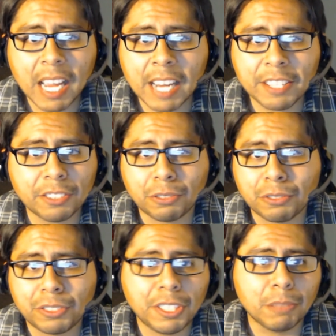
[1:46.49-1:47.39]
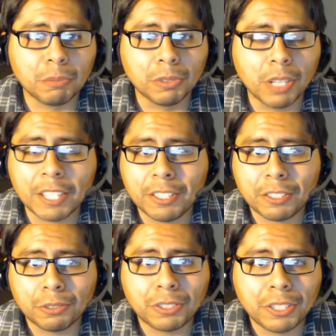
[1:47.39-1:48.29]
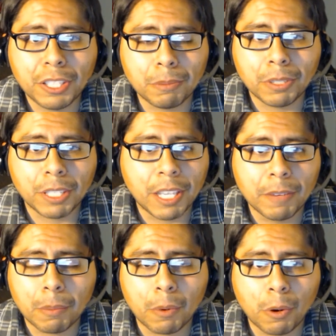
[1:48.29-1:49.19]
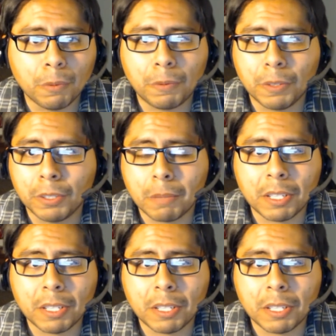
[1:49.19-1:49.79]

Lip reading: I just don't see them. I just don't see them giving up home field.